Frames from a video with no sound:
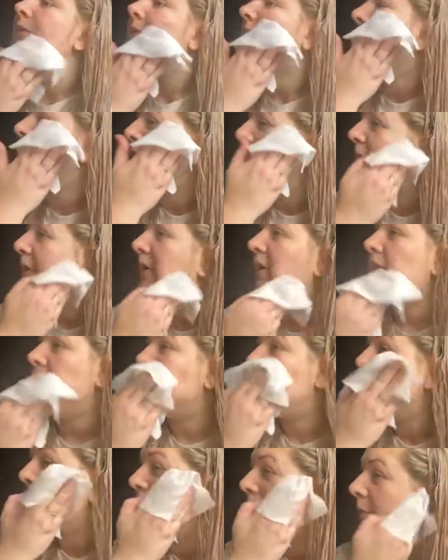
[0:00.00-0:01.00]
Never
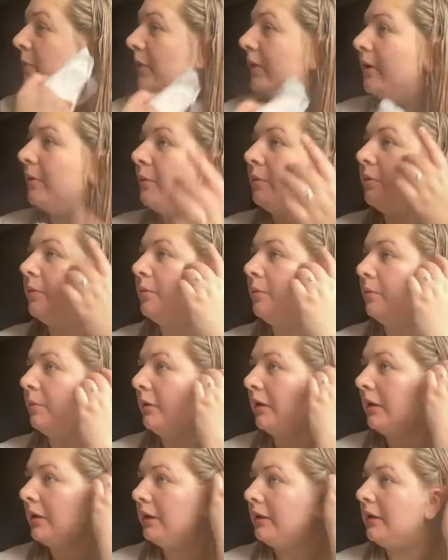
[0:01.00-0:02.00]
mind, we
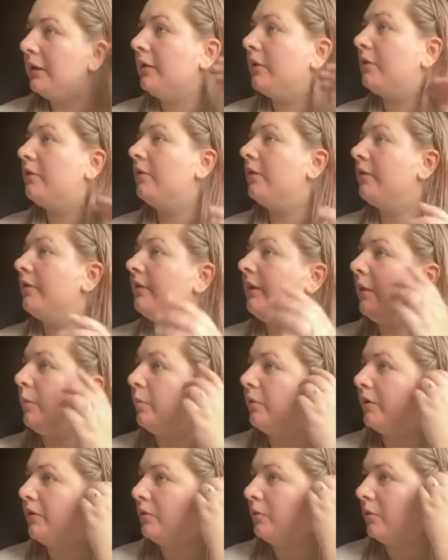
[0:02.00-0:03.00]
will cross that
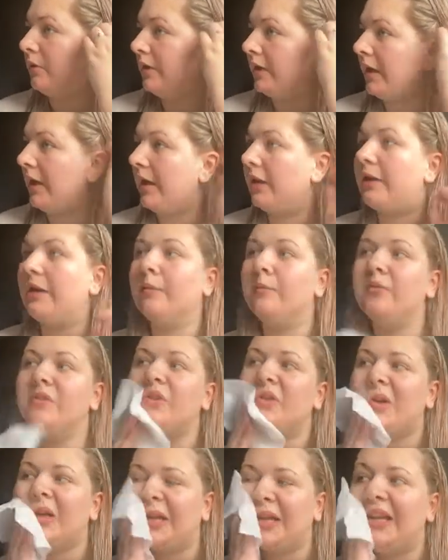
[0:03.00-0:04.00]
bridge when it comes
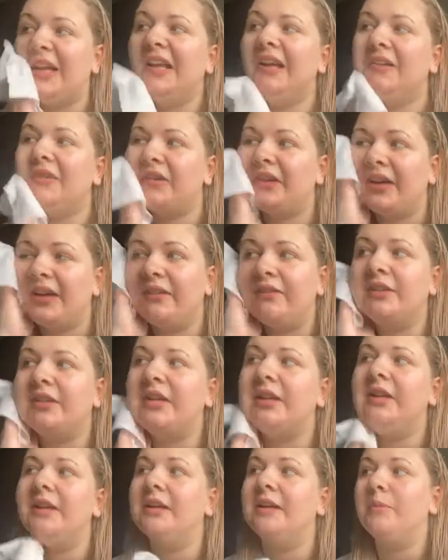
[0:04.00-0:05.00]
to it. And if I have to
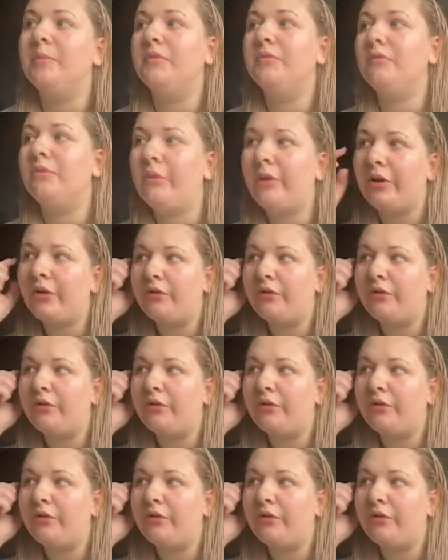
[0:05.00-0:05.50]
get it before we go